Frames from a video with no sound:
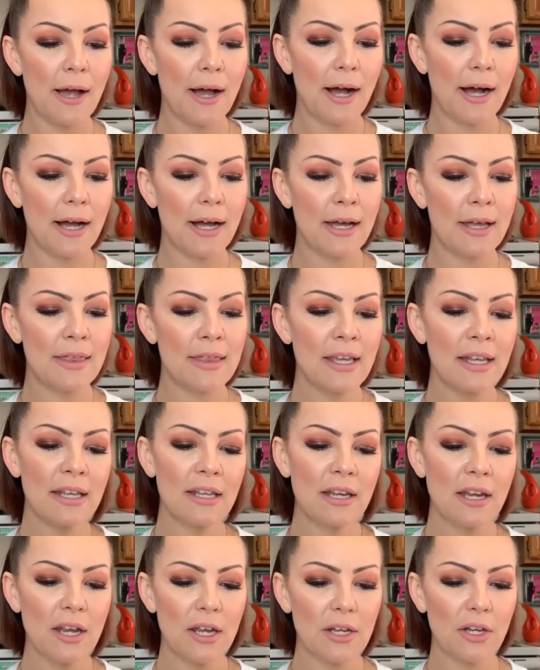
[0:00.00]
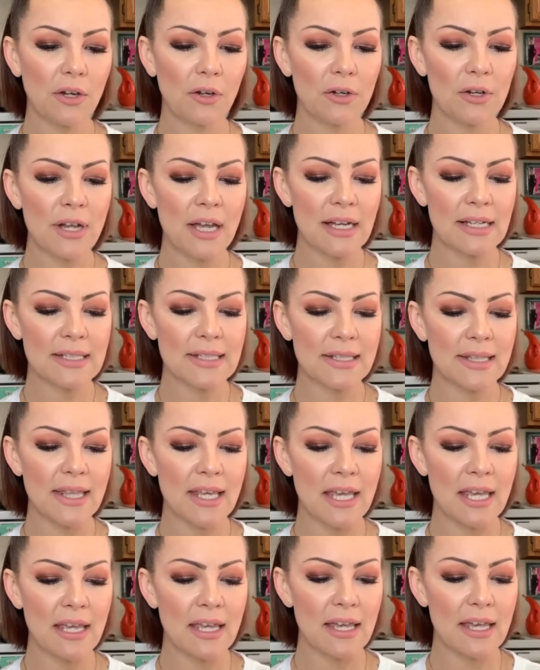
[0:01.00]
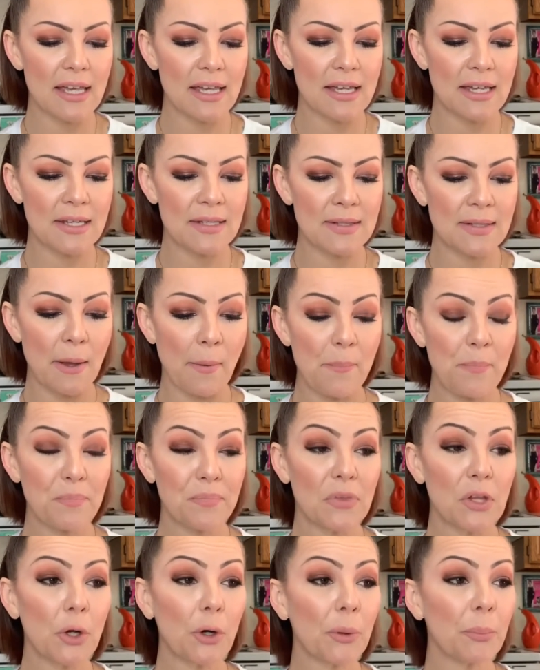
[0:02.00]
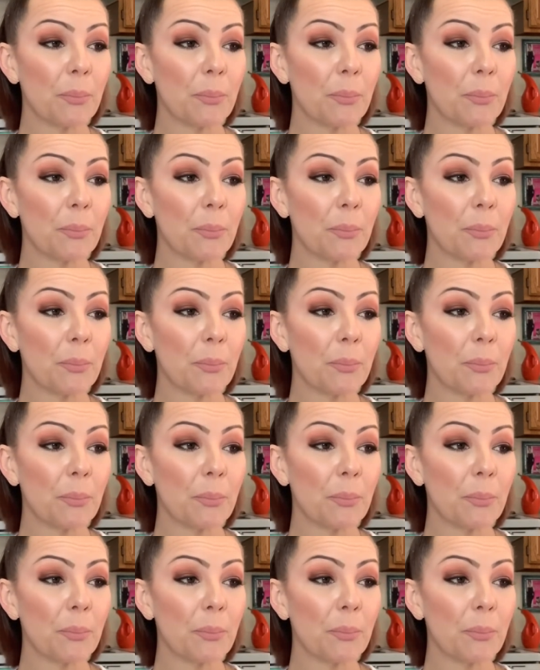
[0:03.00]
And then your next thing is your